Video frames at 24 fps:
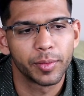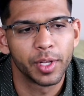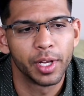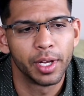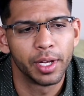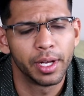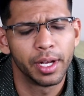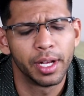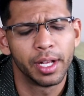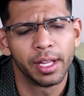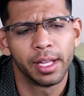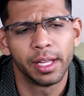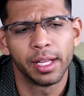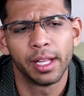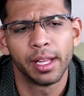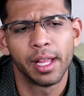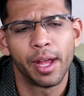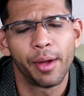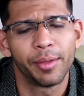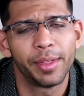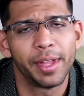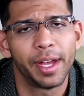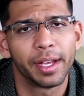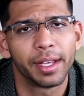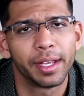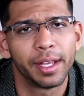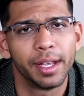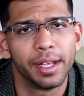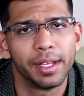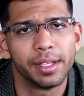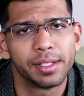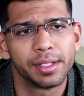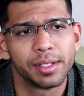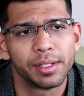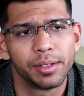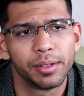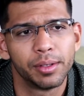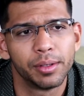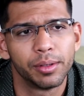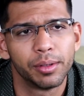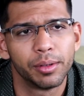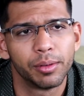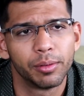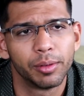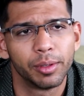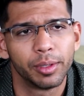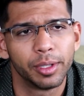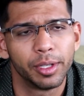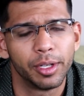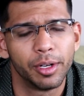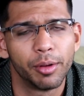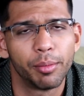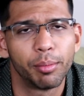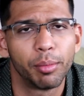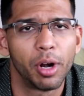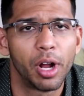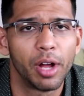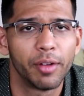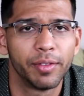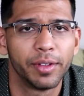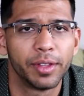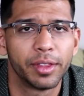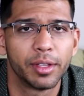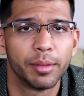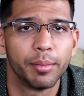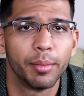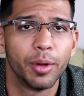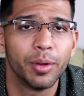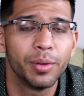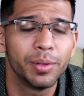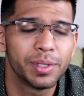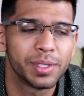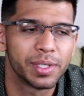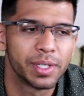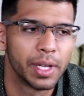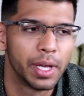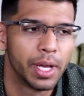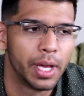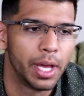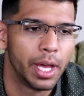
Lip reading: allowing that case to profit the most.